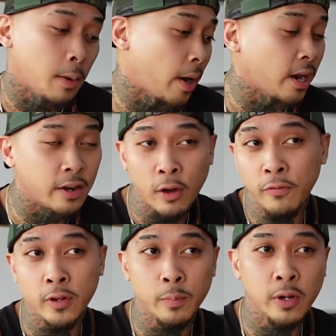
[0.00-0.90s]
They might not know
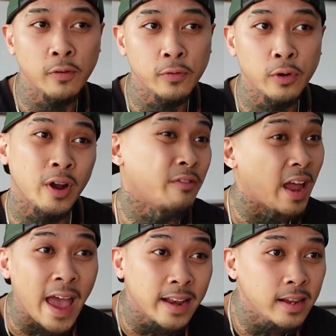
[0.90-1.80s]
Filipino food or ever
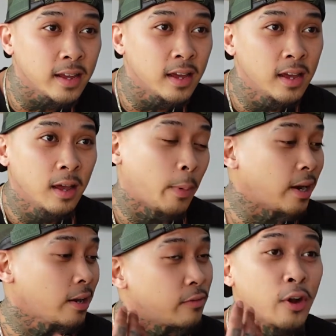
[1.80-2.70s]
had it, might
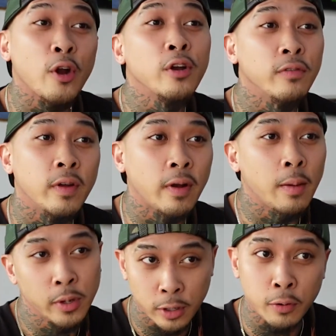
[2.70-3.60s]
not even heard of it,
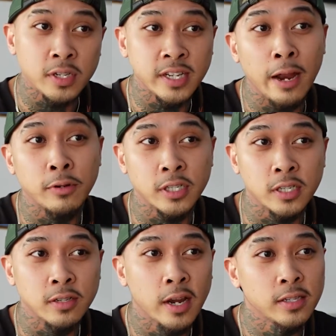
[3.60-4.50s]
right? But you know what a sandwich
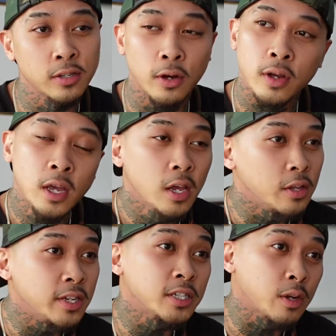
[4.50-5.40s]
is, right? So
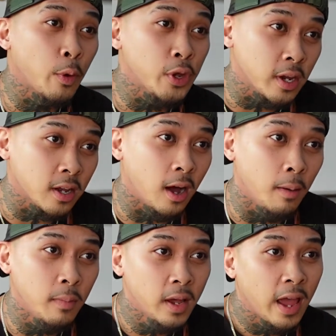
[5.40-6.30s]
this is somewhere you can
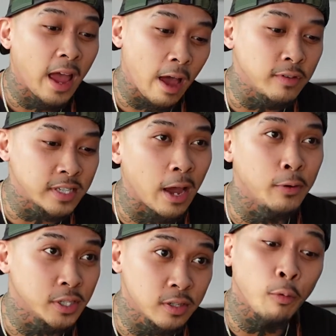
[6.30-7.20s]
come, have a
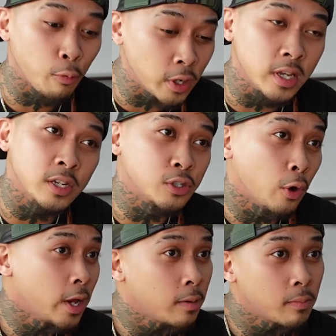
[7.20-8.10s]
sandwich, really
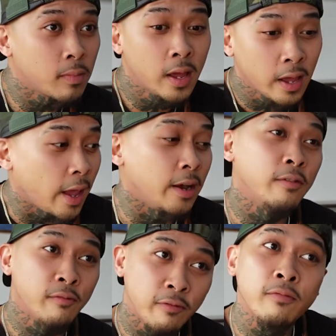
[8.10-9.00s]
enjoy it,
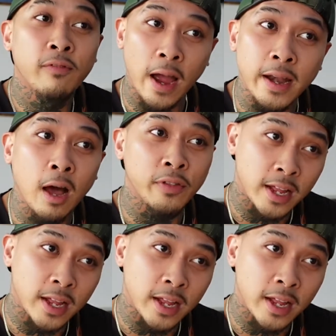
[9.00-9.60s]
and find out